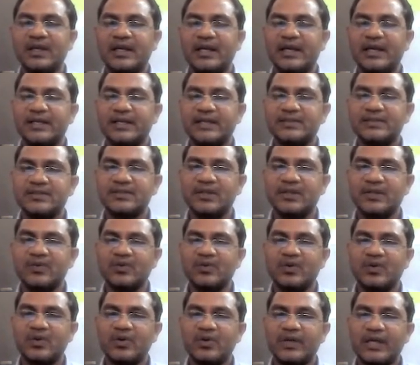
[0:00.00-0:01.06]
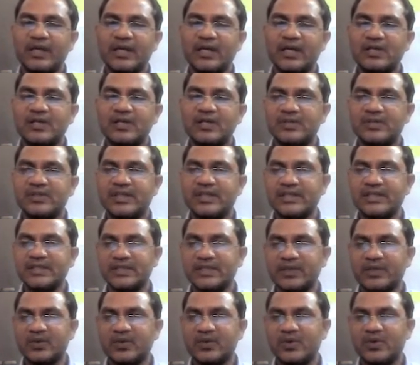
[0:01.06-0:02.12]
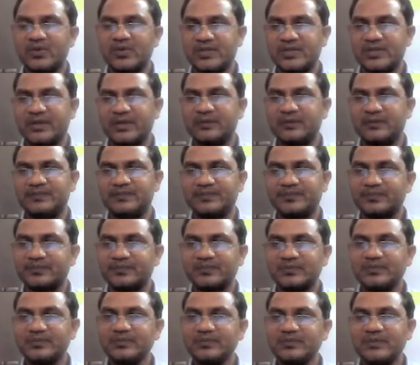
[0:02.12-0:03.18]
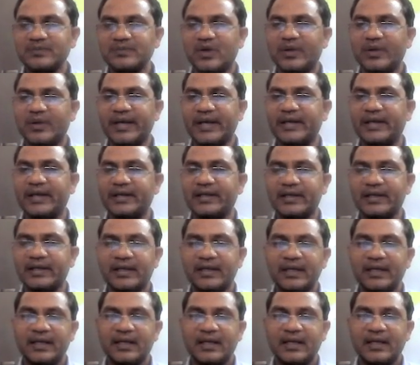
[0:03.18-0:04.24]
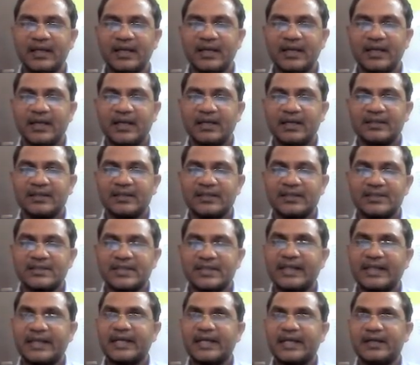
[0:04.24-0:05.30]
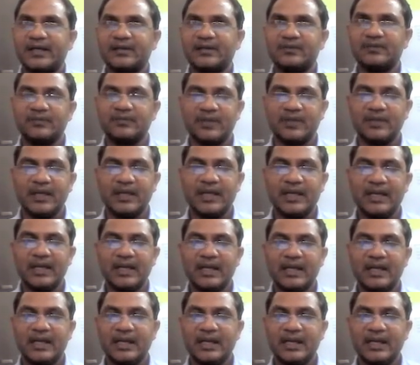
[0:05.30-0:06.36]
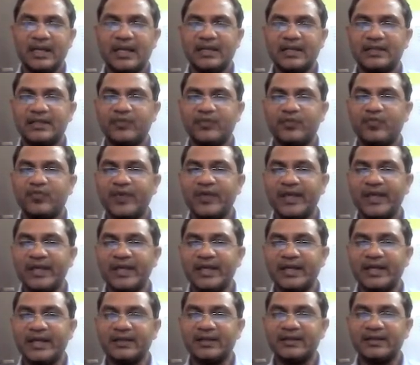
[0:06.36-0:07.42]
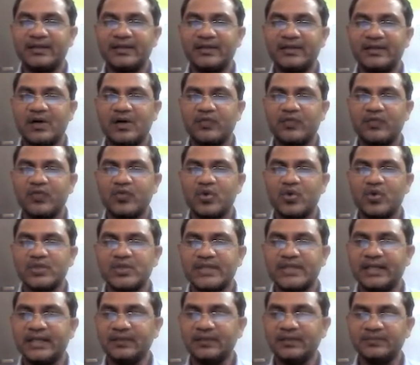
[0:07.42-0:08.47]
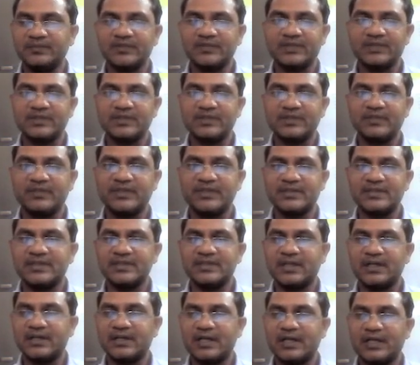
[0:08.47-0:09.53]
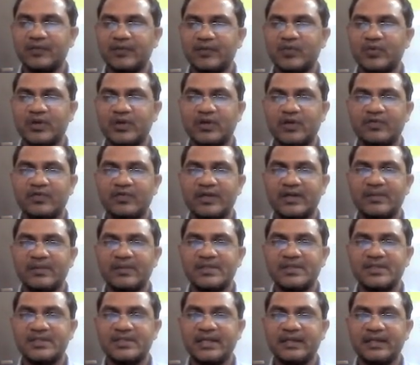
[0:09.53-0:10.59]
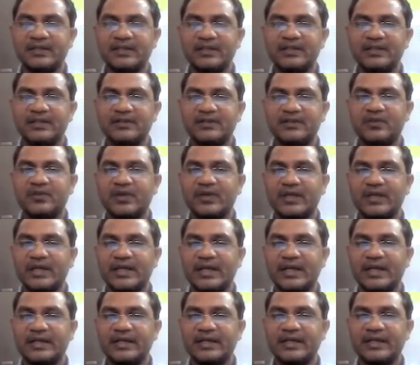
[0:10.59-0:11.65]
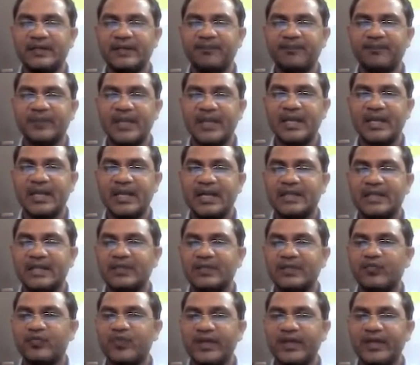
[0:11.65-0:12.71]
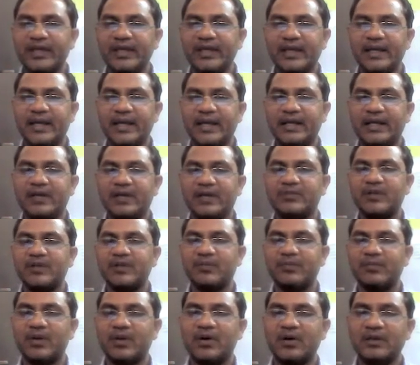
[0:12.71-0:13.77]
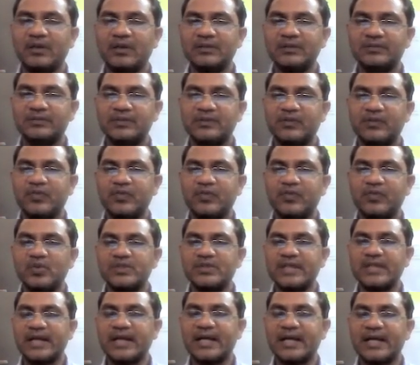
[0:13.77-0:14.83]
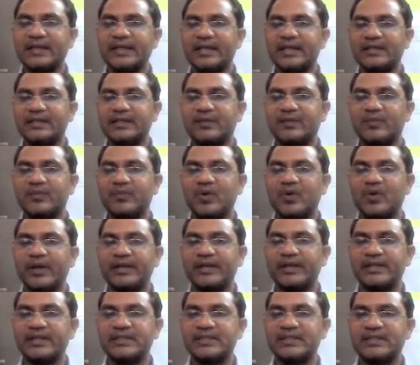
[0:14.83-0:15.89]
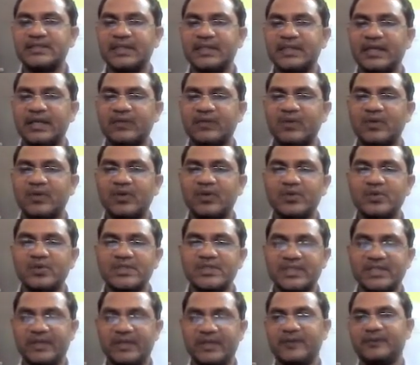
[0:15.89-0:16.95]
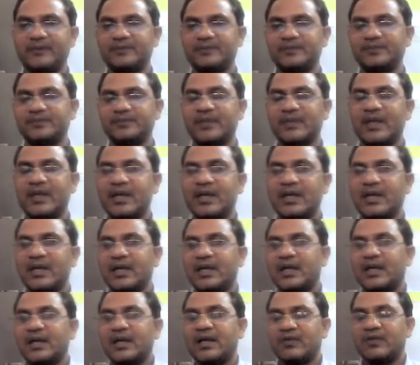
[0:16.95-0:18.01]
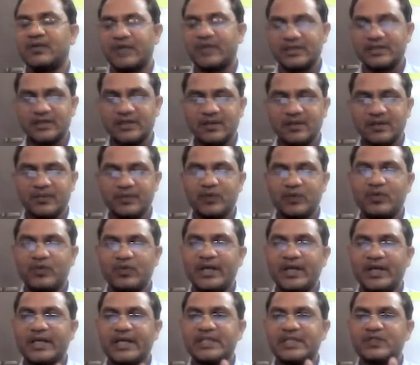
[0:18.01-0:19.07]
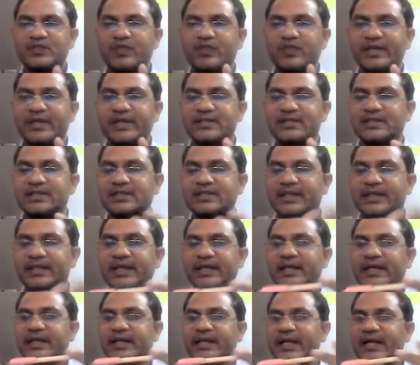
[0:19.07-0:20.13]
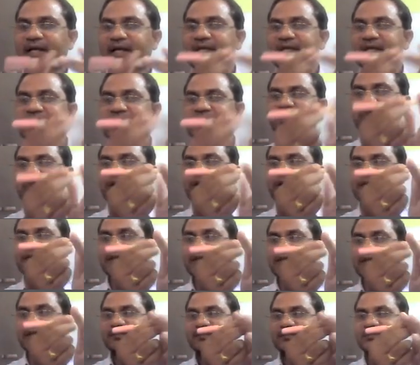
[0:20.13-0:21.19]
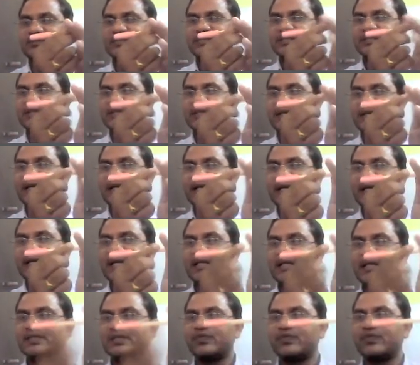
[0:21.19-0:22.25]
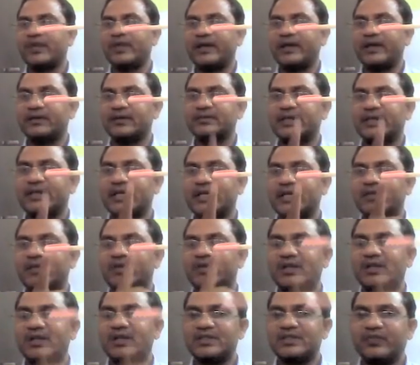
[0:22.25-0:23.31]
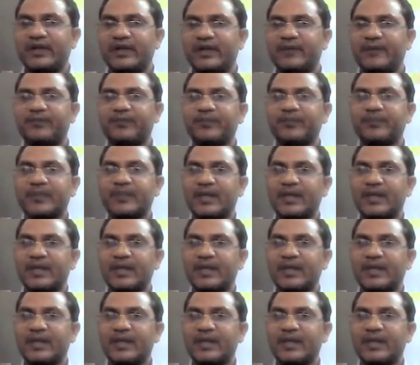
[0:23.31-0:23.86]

At x is equal to L also, Z is equal to 0. Okay. The second, at the free end, not forced end. Some this is the typographical mistake. You can correct it. At the free end of the bar, the force acting at the point is equal to 0. For example, one end is fixed, the second end is free cell. The second end is free. Second one is free.